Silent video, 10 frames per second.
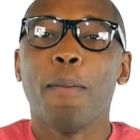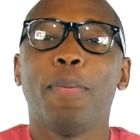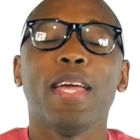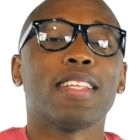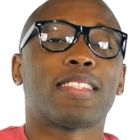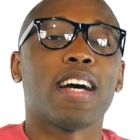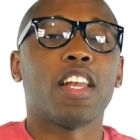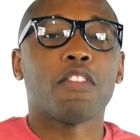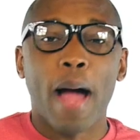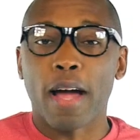Being the
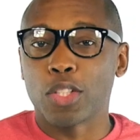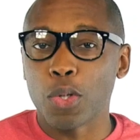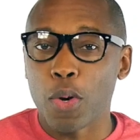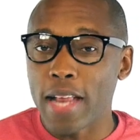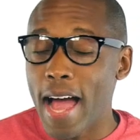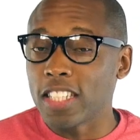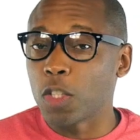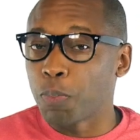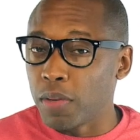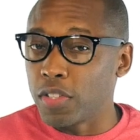son of Michael Jordan
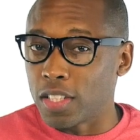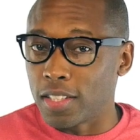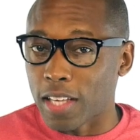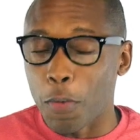has its privileges,